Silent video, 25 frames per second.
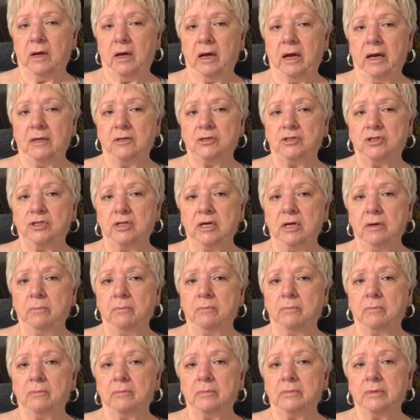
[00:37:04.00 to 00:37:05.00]
And she
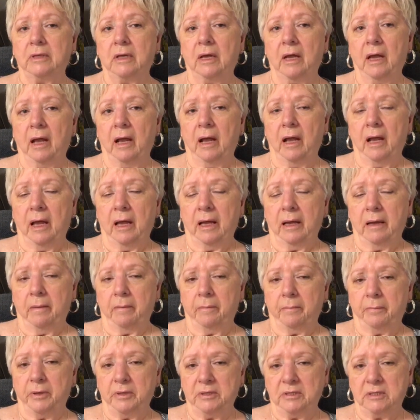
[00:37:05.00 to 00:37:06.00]

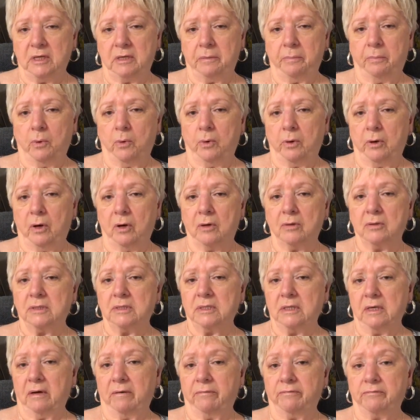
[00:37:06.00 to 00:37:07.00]
puts it upon
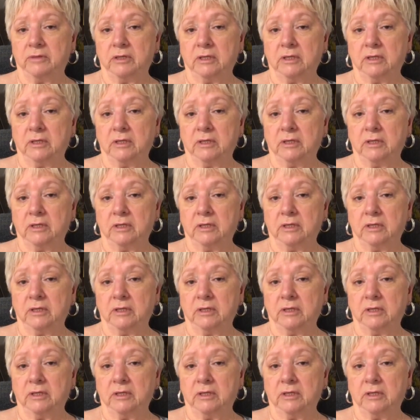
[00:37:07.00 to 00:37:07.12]
herself